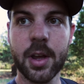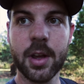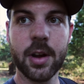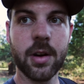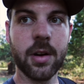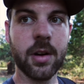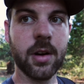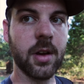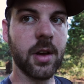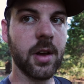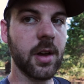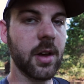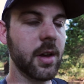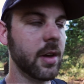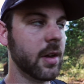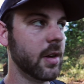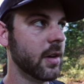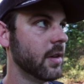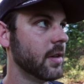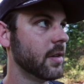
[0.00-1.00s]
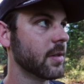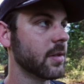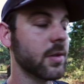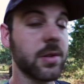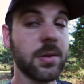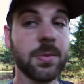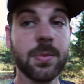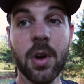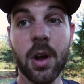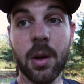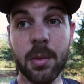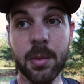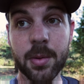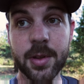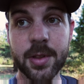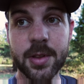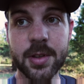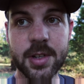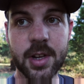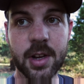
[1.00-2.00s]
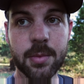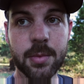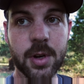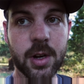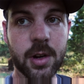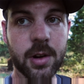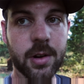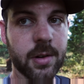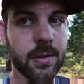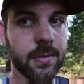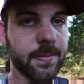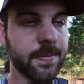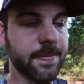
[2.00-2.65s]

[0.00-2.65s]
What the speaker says: here, so it's probably the same deer.